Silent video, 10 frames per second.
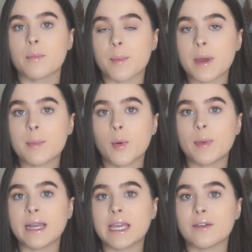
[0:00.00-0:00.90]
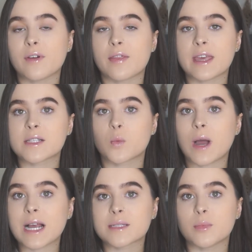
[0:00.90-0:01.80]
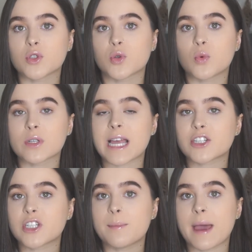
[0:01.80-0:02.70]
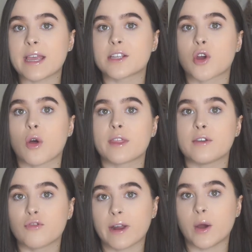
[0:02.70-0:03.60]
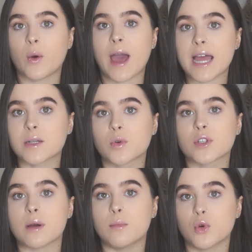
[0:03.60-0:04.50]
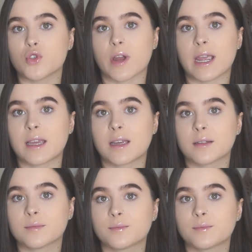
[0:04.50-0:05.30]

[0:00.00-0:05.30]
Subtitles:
but people believe this wax model was actually based on the real Edward Mordrake.